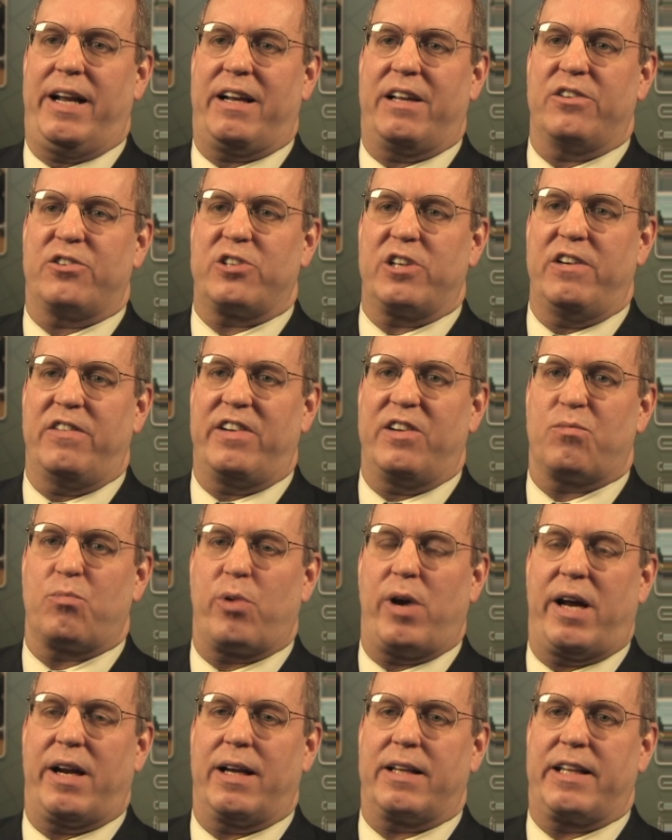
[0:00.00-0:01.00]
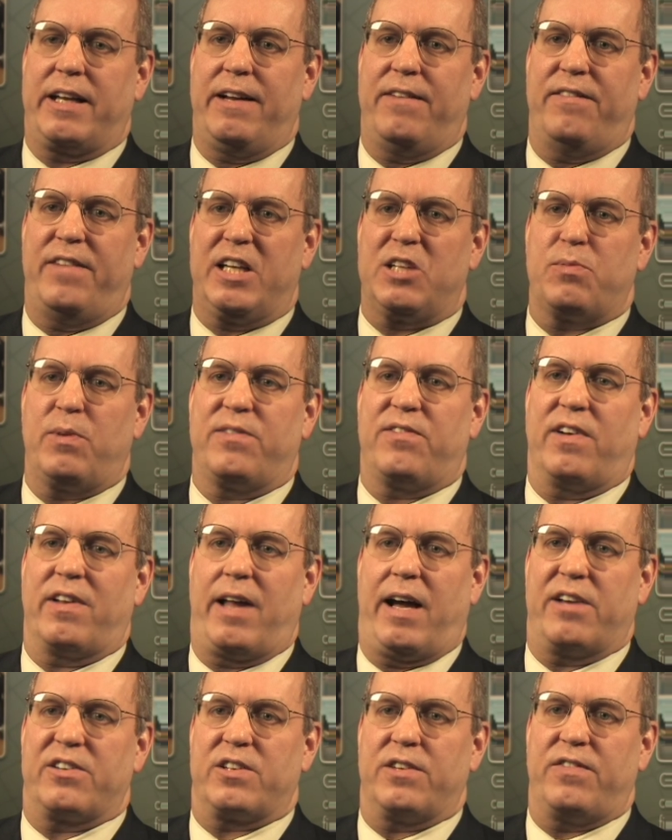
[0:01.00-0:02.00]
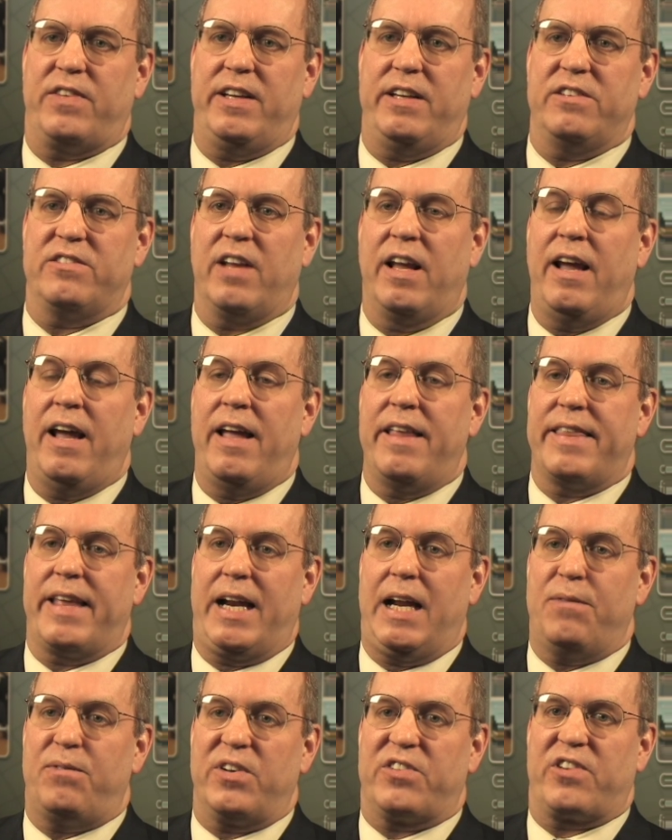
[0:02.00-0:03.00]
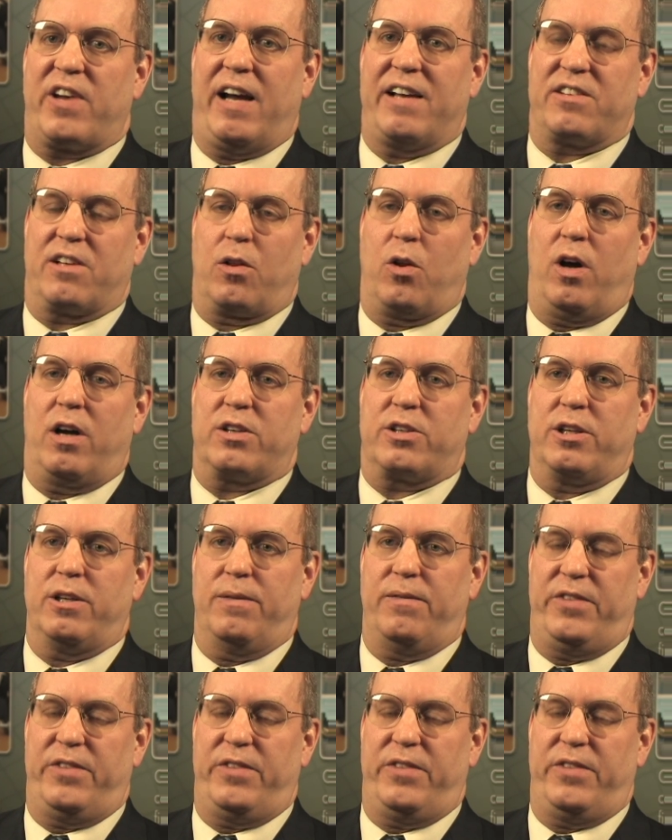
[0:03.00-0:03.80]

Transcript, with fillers: conservative product and investment philosophies that emphasize a long term